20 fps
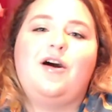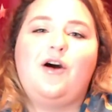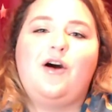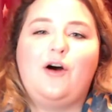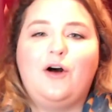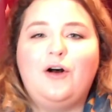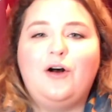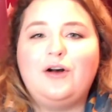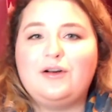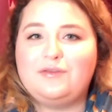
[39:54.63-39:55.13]

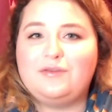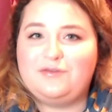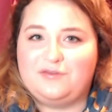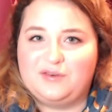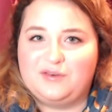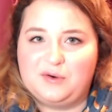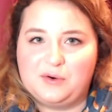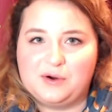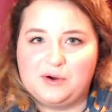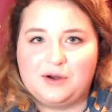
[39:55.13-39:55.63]
all
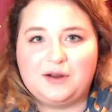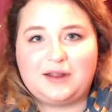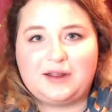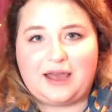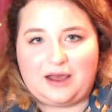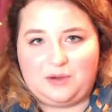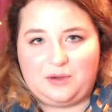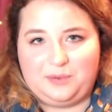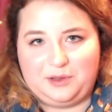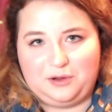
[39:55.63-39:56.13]
four
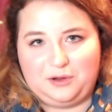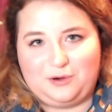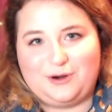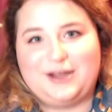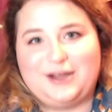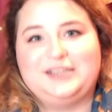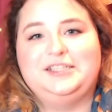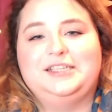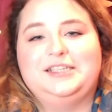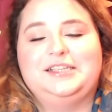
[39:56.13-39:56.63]
Caterpillar
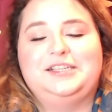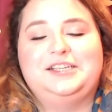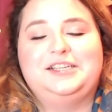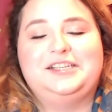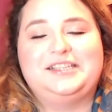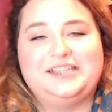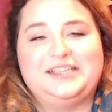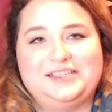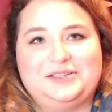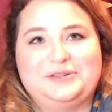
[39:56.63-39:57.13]
Cross-Stitch
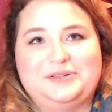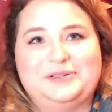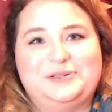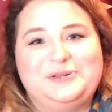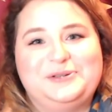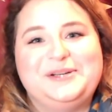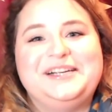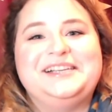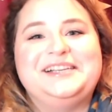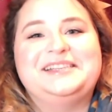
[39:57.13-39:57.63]
seasonal
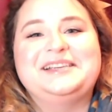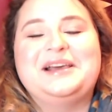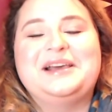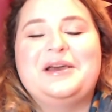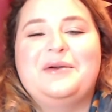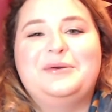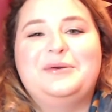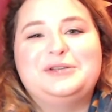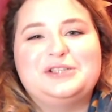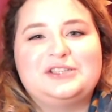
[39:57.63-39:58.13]
trees,
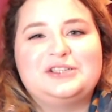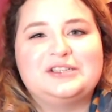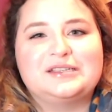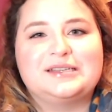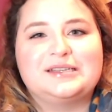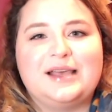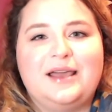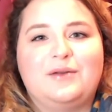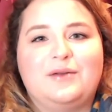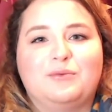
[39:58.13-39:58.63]
which is just,
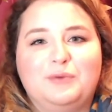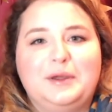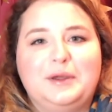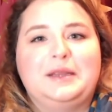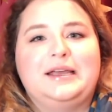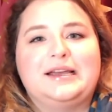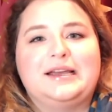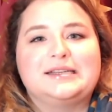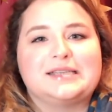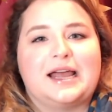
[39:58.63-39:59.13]
like, really
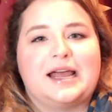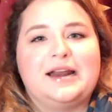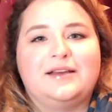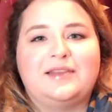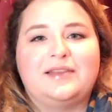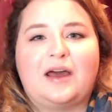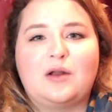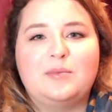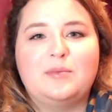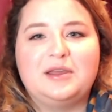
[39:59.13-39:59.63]
exciting.
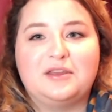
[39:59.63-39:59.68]
That'll be the